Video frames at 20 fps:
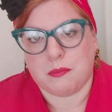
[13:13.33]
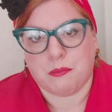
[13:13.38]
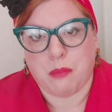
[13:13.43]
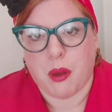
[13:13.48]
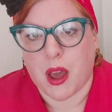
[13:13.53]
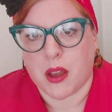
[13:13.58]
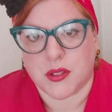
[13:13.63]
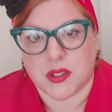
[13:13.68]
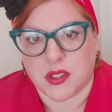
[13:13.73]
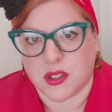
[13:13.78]

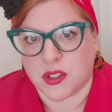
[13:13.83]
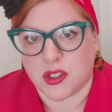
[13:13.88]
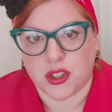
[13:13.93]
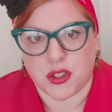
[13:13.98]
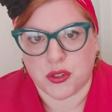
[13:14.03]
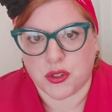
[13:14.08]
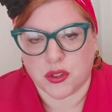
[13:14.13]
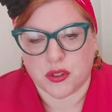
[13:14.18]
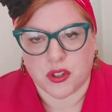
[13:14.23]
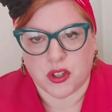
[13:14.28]
post a
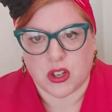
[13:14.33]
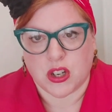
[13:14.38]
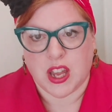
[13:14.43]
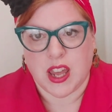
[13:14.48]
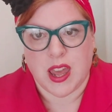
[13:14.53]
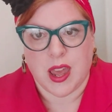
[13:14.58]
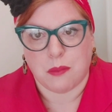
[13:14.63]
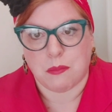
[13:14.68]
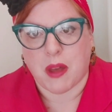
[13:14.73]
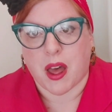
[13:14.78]
tutorial on
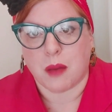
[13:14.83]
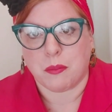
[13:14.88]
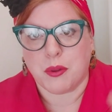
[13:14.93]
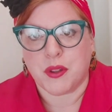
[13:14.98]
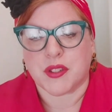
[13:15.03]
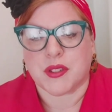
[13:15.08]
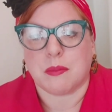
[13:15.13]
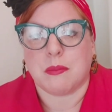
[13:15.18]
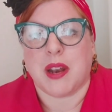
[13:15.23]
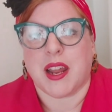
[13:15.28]
here, but I'll
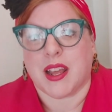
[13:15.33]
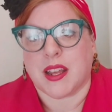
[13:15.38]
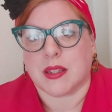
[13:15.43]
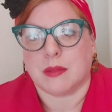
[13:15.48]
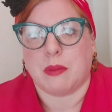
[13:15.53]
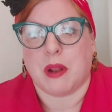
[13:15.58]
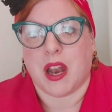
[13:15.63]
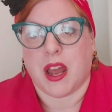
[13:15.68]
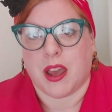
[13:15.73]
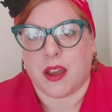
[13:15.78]
put some links
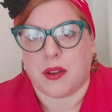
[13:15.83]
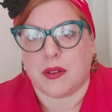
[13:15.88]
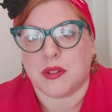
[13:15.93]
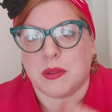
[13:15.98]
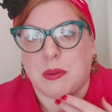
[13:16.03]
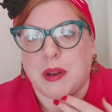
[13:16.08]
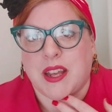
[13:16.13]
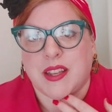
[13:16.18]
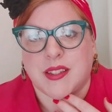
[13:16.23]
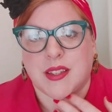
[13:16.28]
below to
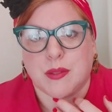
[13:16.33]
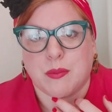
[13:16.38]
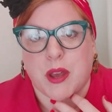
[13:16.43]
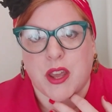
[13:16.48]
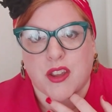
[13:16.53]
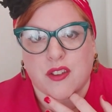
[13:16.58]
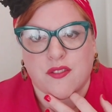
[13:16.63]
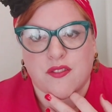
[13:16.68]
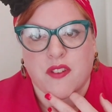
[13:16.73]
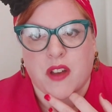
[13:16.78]
places where
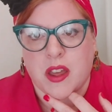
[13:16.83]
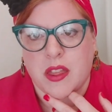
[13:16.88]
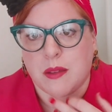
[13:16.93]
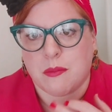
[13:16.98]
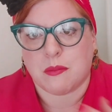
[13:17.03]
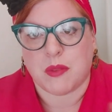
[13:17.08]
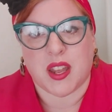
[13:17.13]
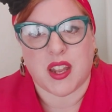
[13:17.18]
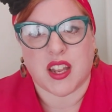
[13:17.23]
you can find them,